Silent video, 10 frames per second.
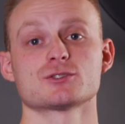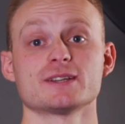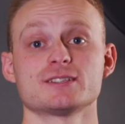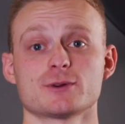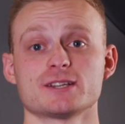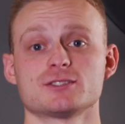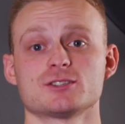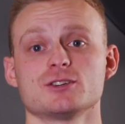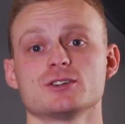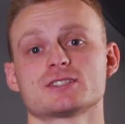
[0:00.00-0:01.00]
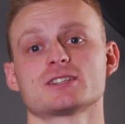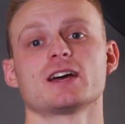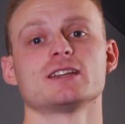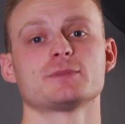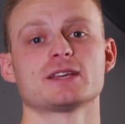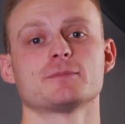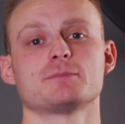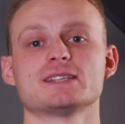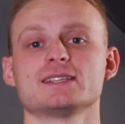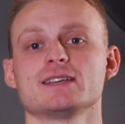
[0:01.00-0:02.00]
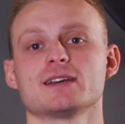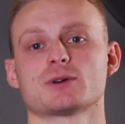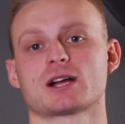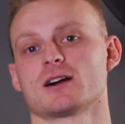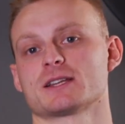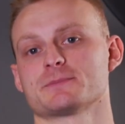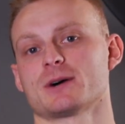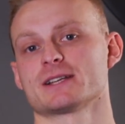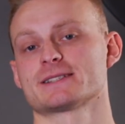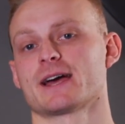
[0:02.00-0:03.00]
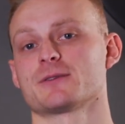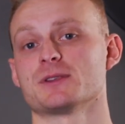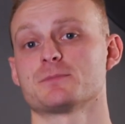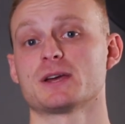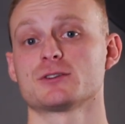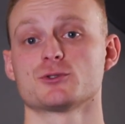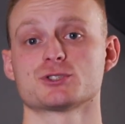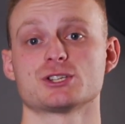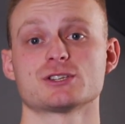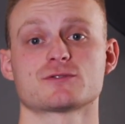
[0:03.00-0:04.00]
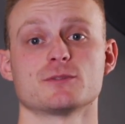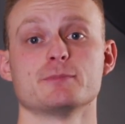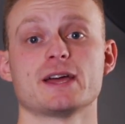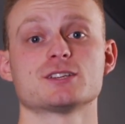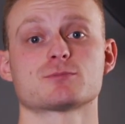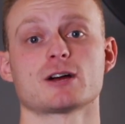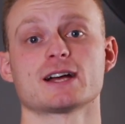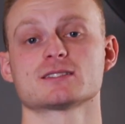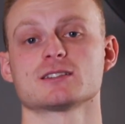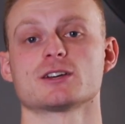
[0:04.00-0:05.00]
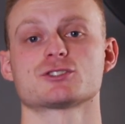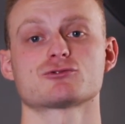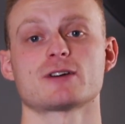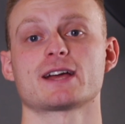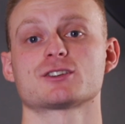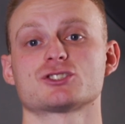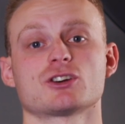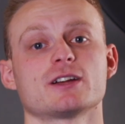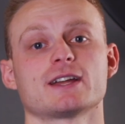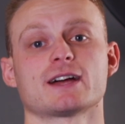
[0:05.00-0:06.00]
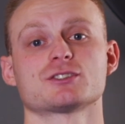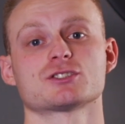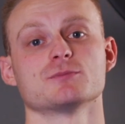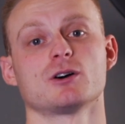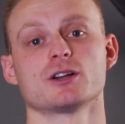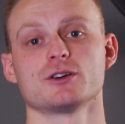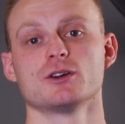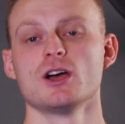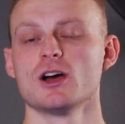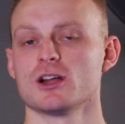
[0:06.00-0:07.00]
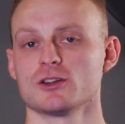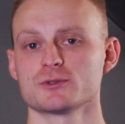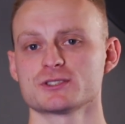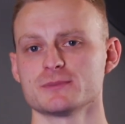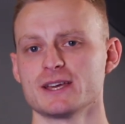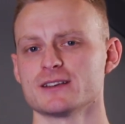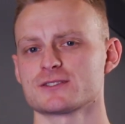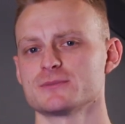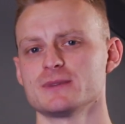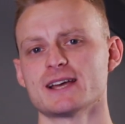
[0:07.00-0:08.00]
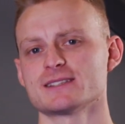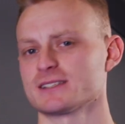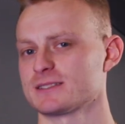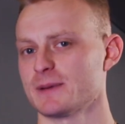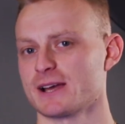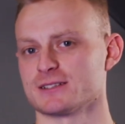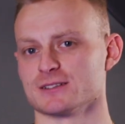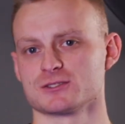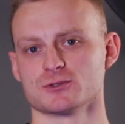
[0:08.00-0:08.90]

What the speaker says: 2022 has certainly been a busy year regarding bike tech, with big launches from major brands like Trek, Giant and Shimano, along with some hits from less expected